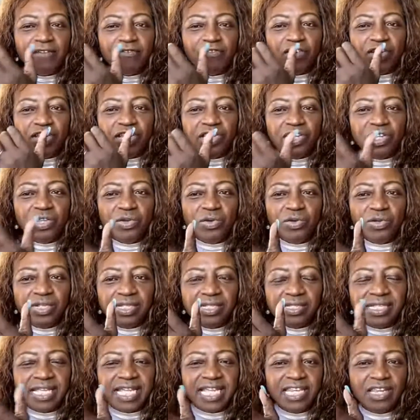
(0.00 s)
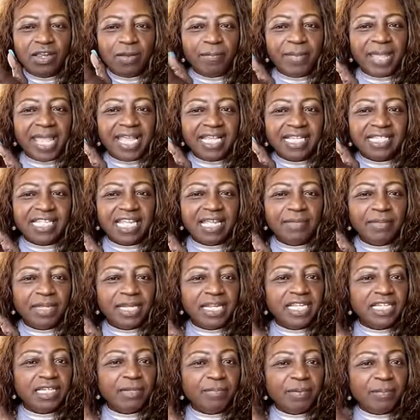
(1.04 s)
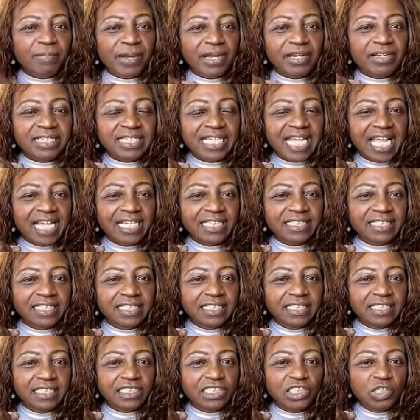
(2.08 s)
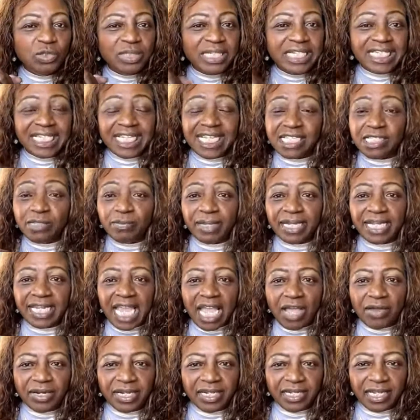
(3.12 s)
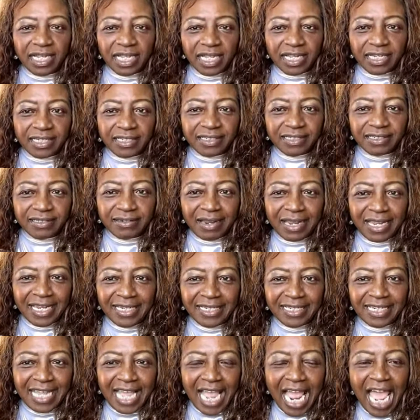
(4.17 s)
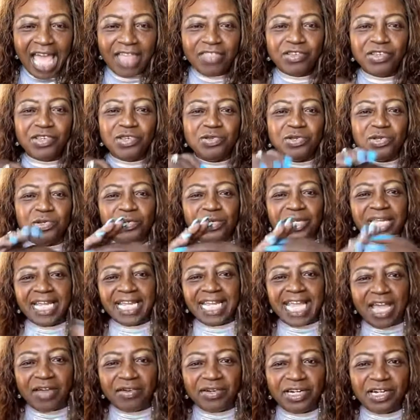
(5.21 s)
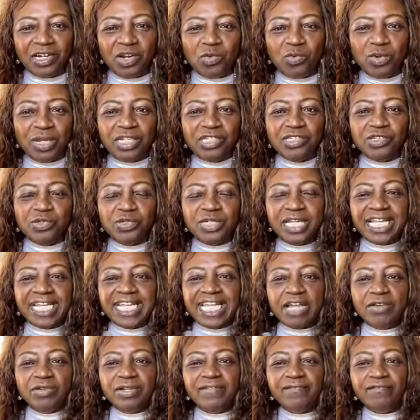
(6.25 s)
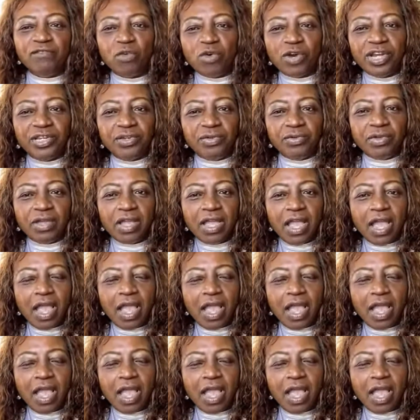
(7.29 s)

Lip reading: For you to send your bank statement in to prepare your taxes, you need to get some accounting done. All right. Either you do the accounting or we'll do the accounting for you.